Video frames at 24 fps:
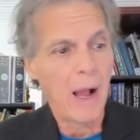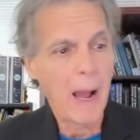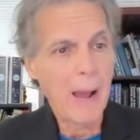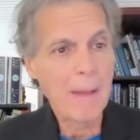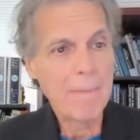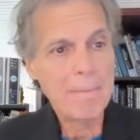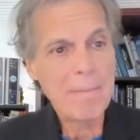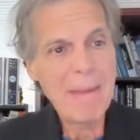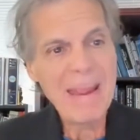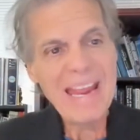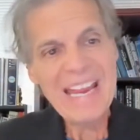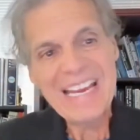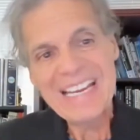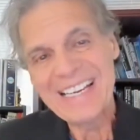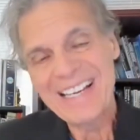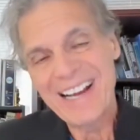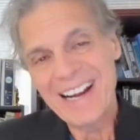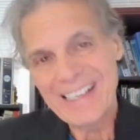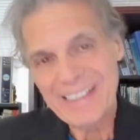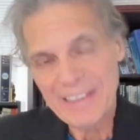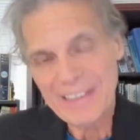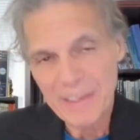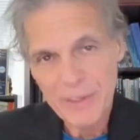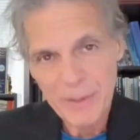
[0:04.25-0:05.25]
On May
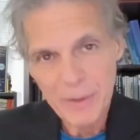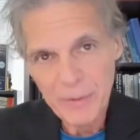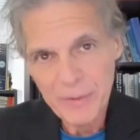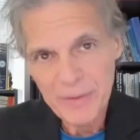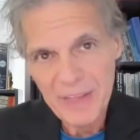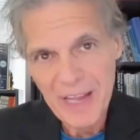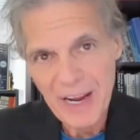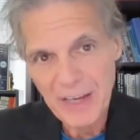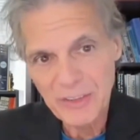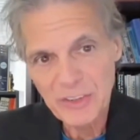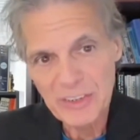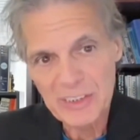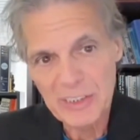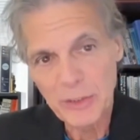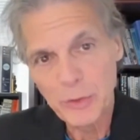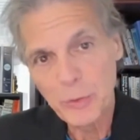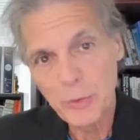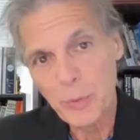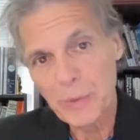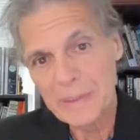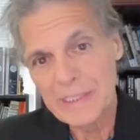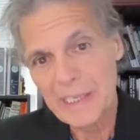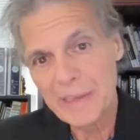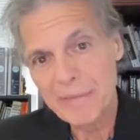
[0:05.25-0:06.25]
9th,
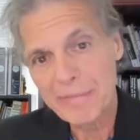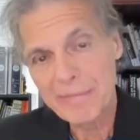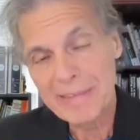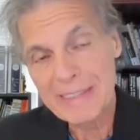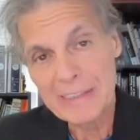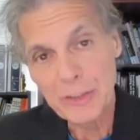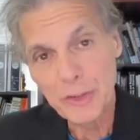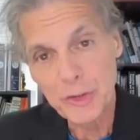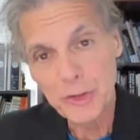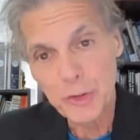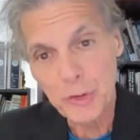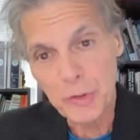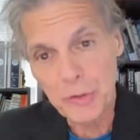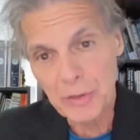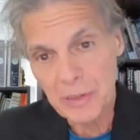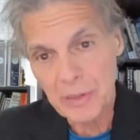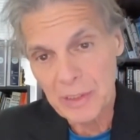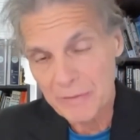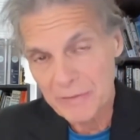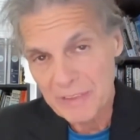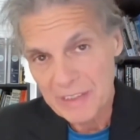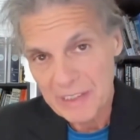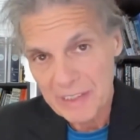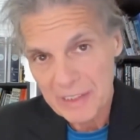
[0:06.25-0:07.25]
2023, the
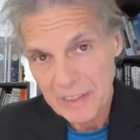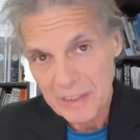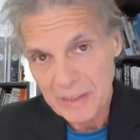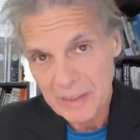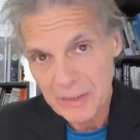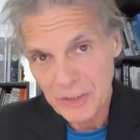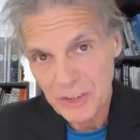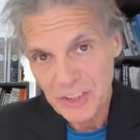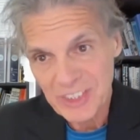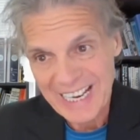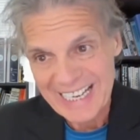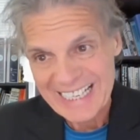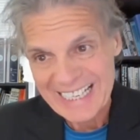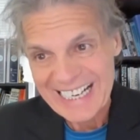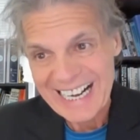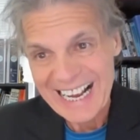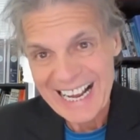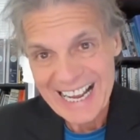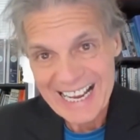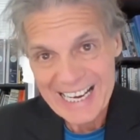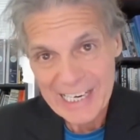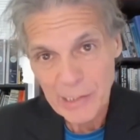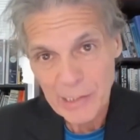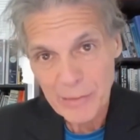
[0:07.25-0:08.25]
Journal of Clinical
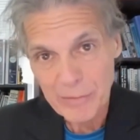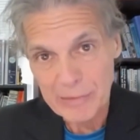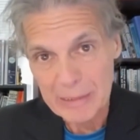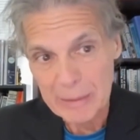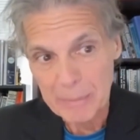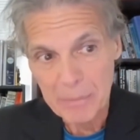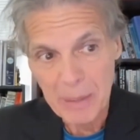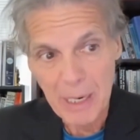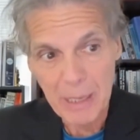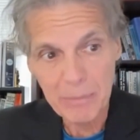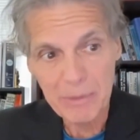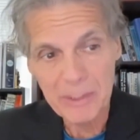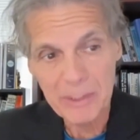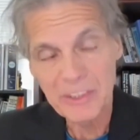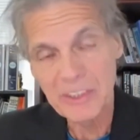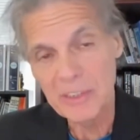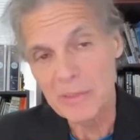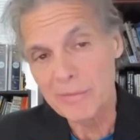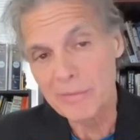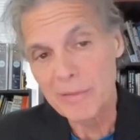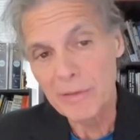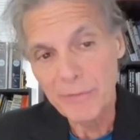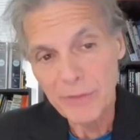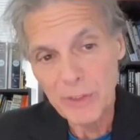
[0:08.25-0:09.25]
Psychiatry published
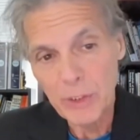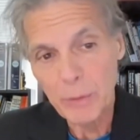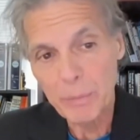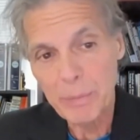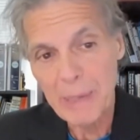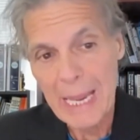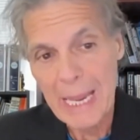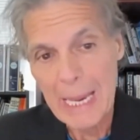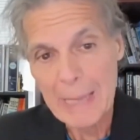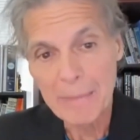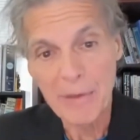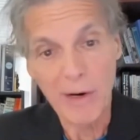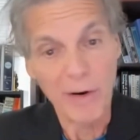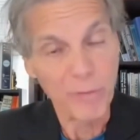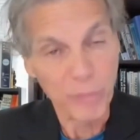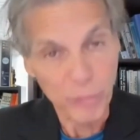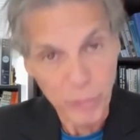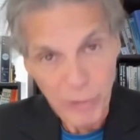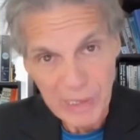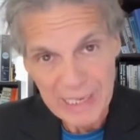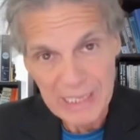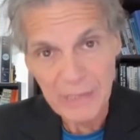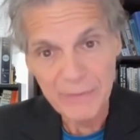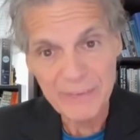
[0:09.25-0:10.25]
a review paper
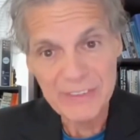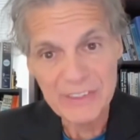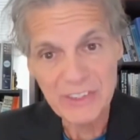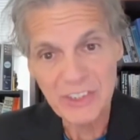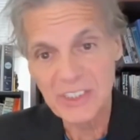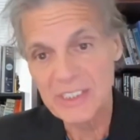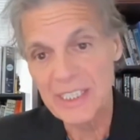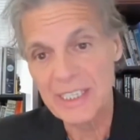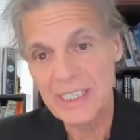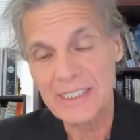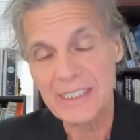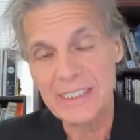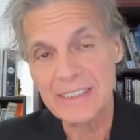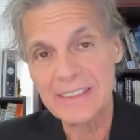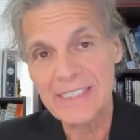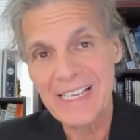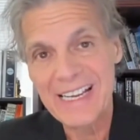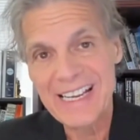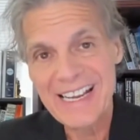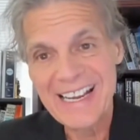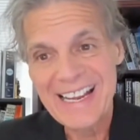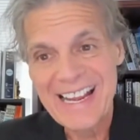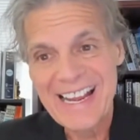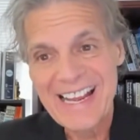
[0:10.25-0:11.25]
of relevant studies
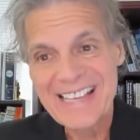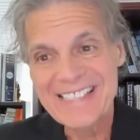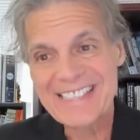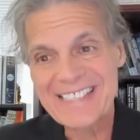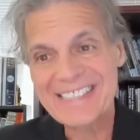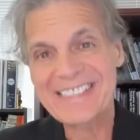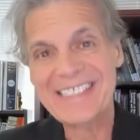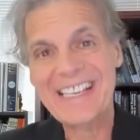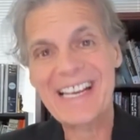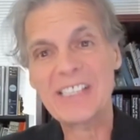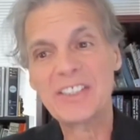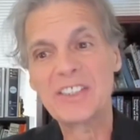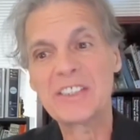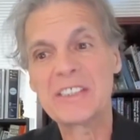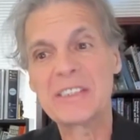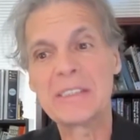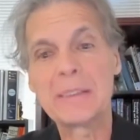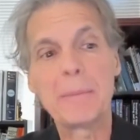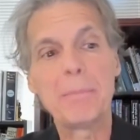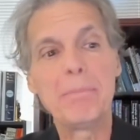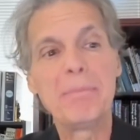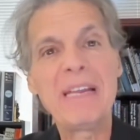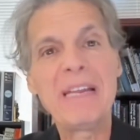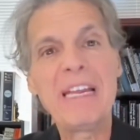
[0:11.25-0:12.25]
that
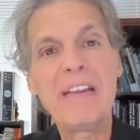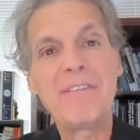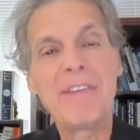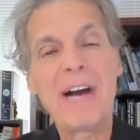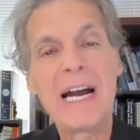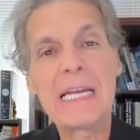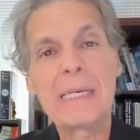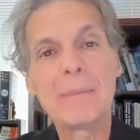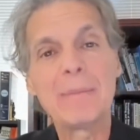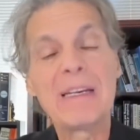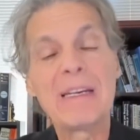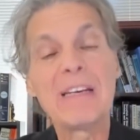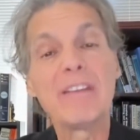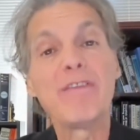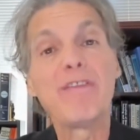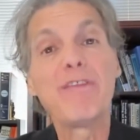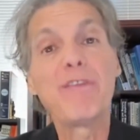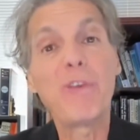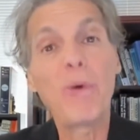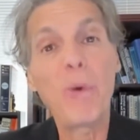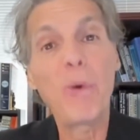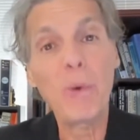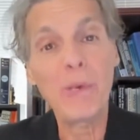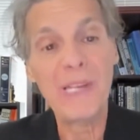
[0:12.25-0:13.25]
tested the B vitamin
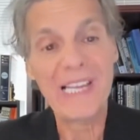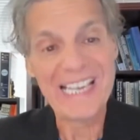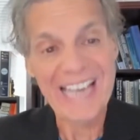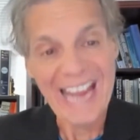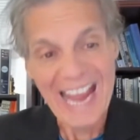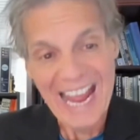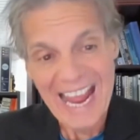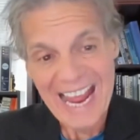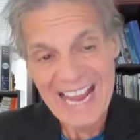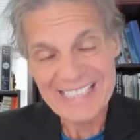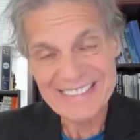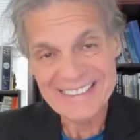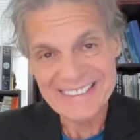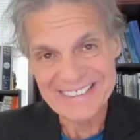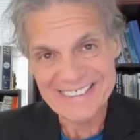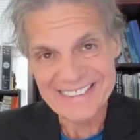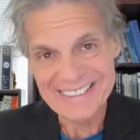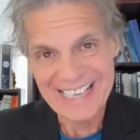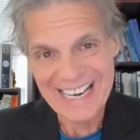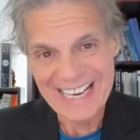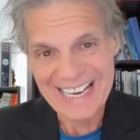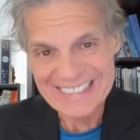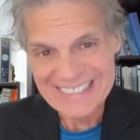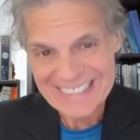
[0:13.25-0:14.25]
folic
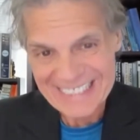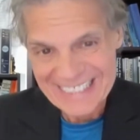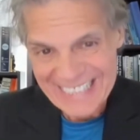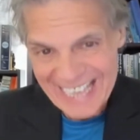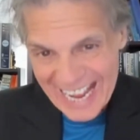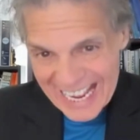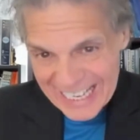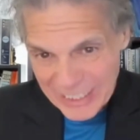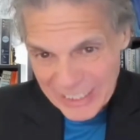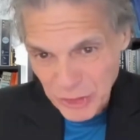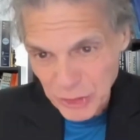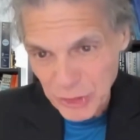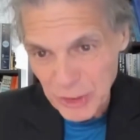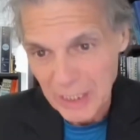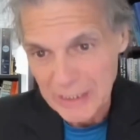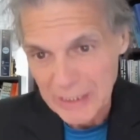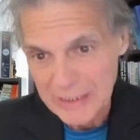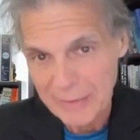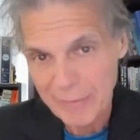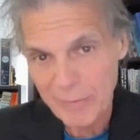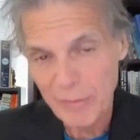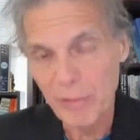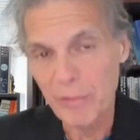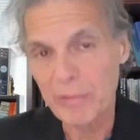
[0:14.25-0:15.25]
acid as an
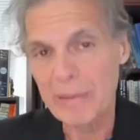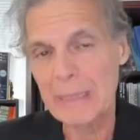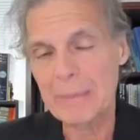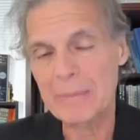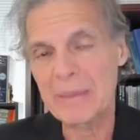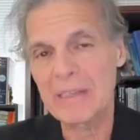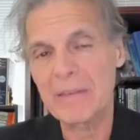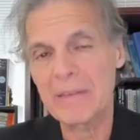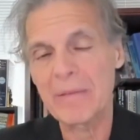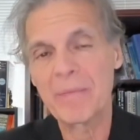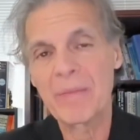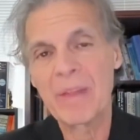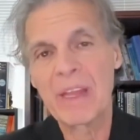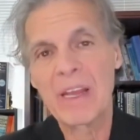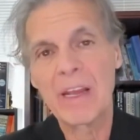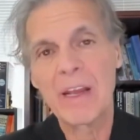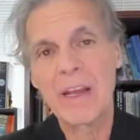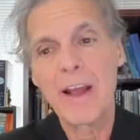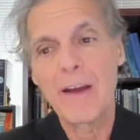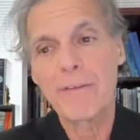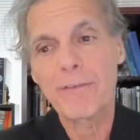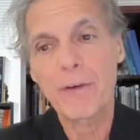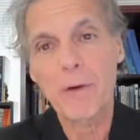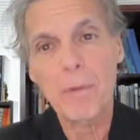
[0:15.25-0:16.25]
adjunctive treatment
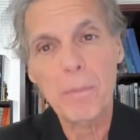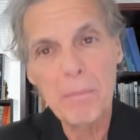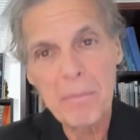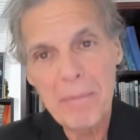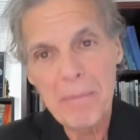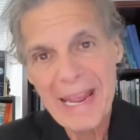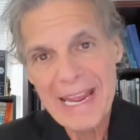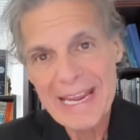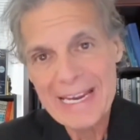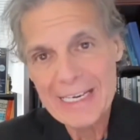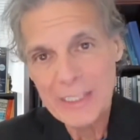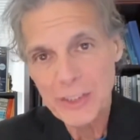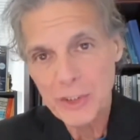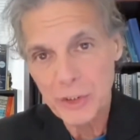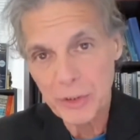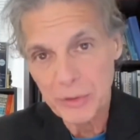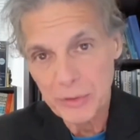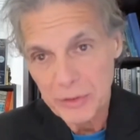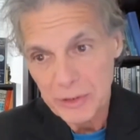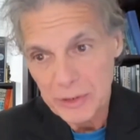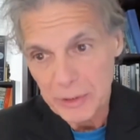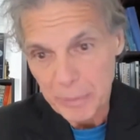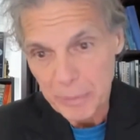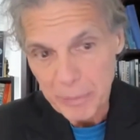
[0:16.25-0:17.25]
for
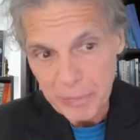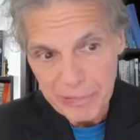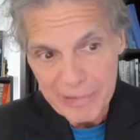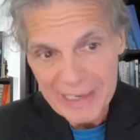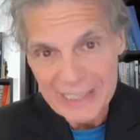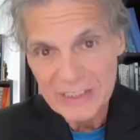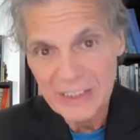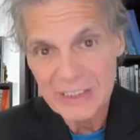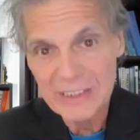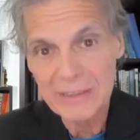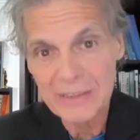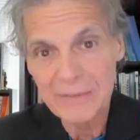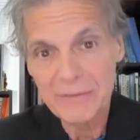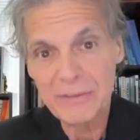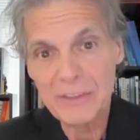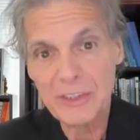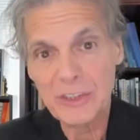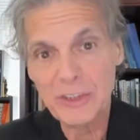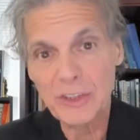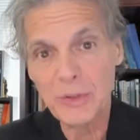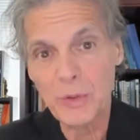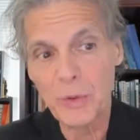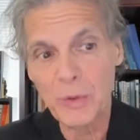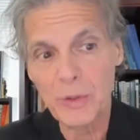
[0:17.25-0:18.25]
major depressive
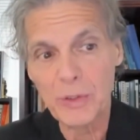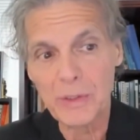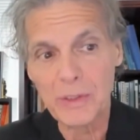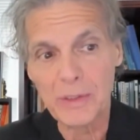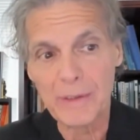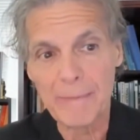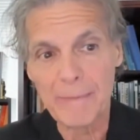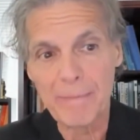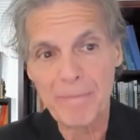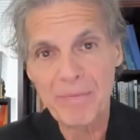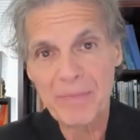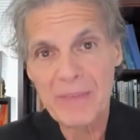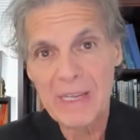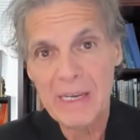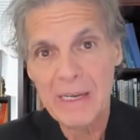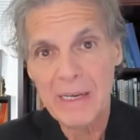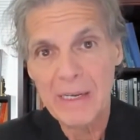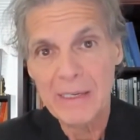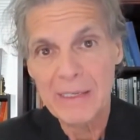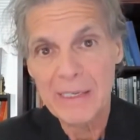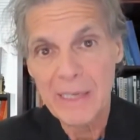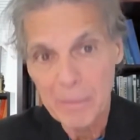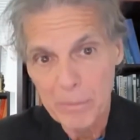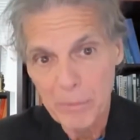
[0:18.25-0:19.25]
disorder.
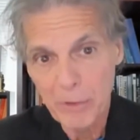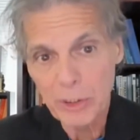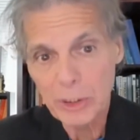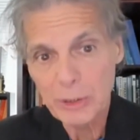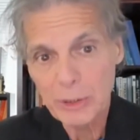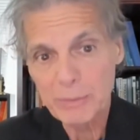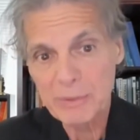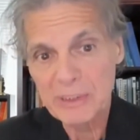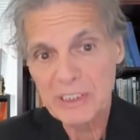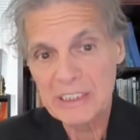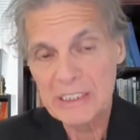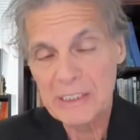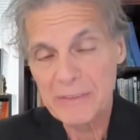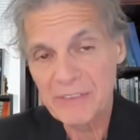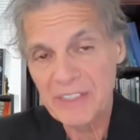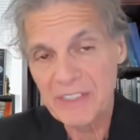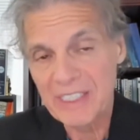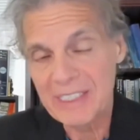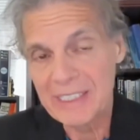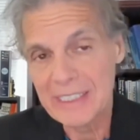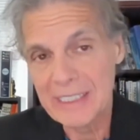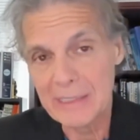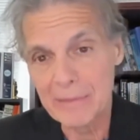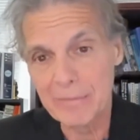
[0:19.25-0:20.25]
Now, more
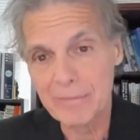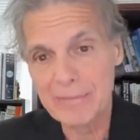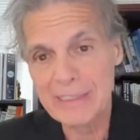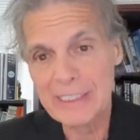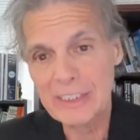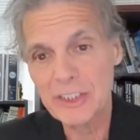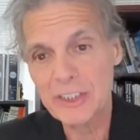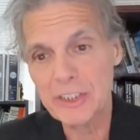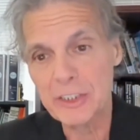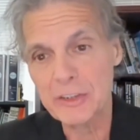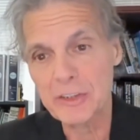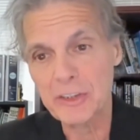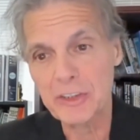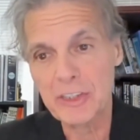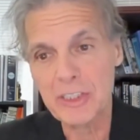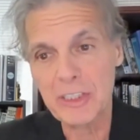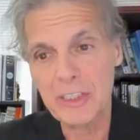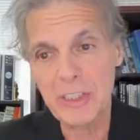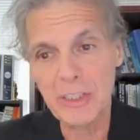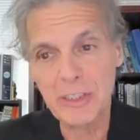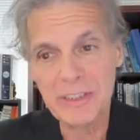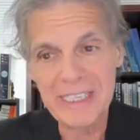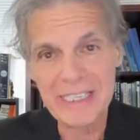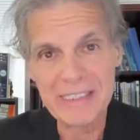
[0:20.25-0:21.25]
specifically, the researchers
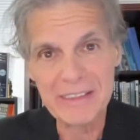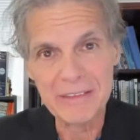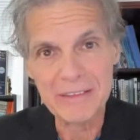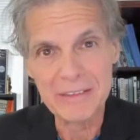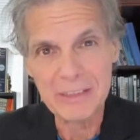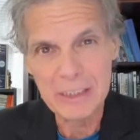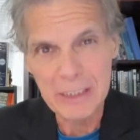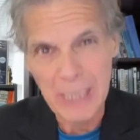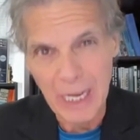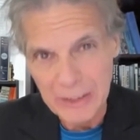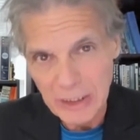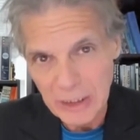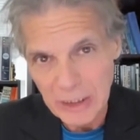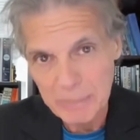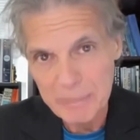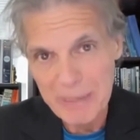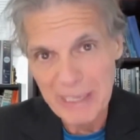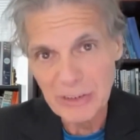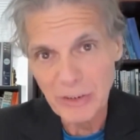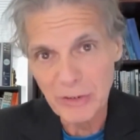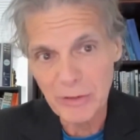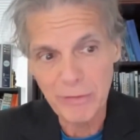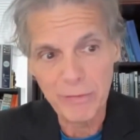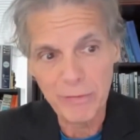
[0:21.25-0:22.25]
looked at a
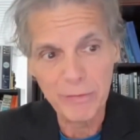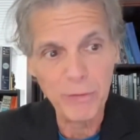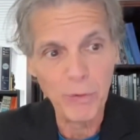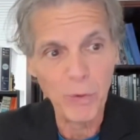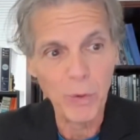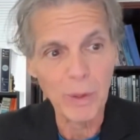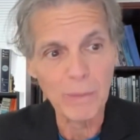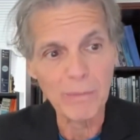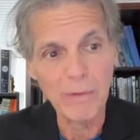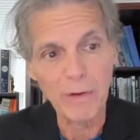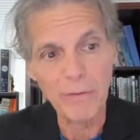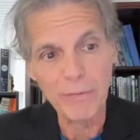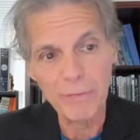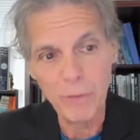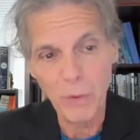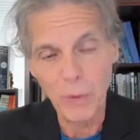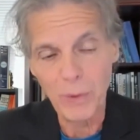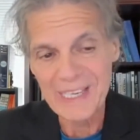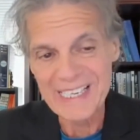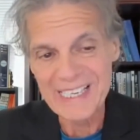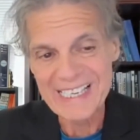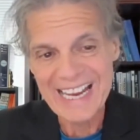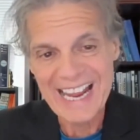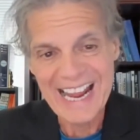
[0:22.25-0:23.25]
special form of
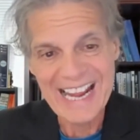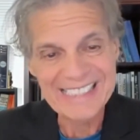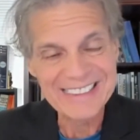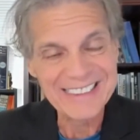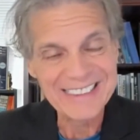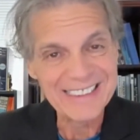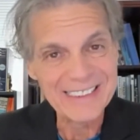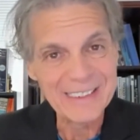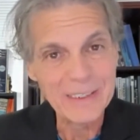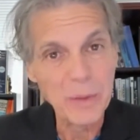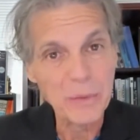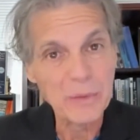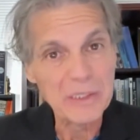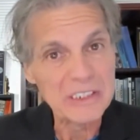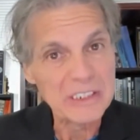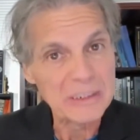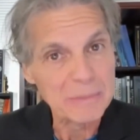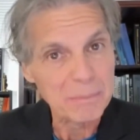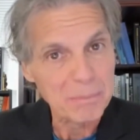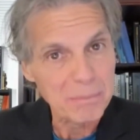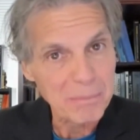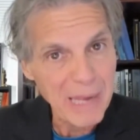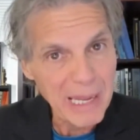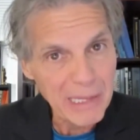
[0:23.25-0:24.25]
folic acid known
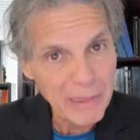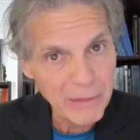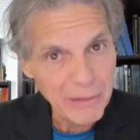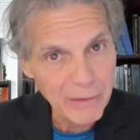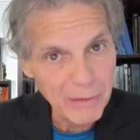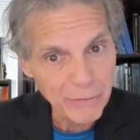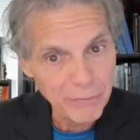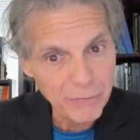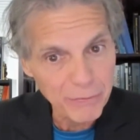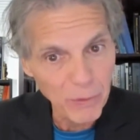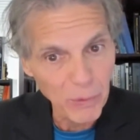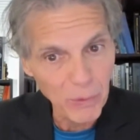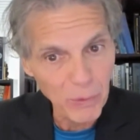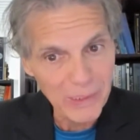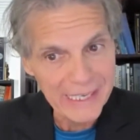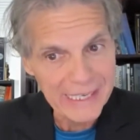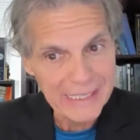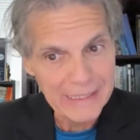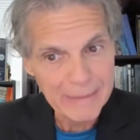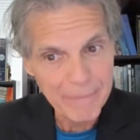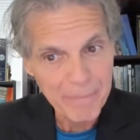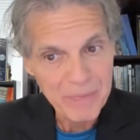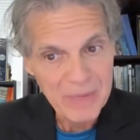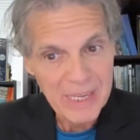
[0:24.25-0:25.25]
as
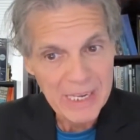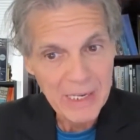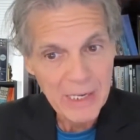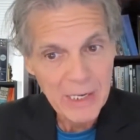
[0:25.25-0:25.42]
methylfolate,